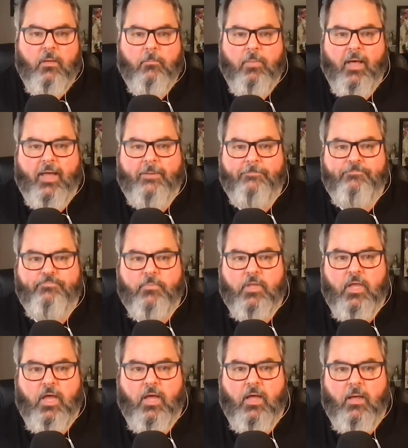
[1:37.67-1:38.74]
But
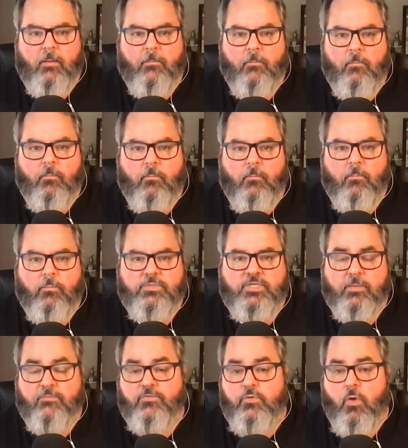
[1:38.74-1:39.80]
um,
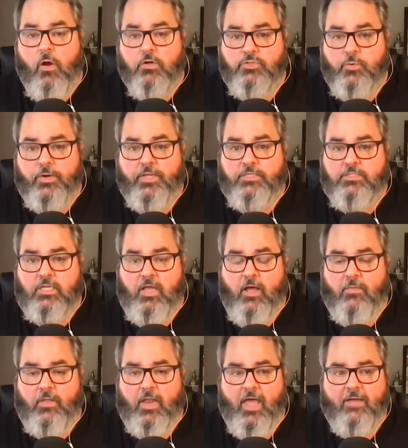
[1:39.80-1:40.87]
some of you are joining us
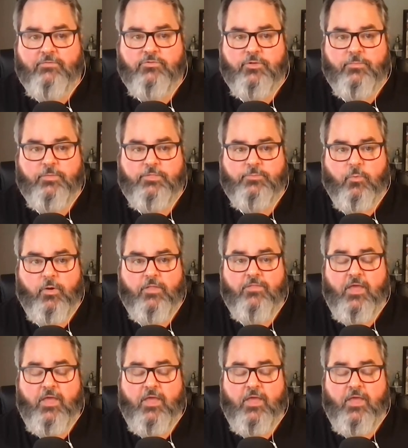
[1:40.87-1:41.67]
on the live stream this morning.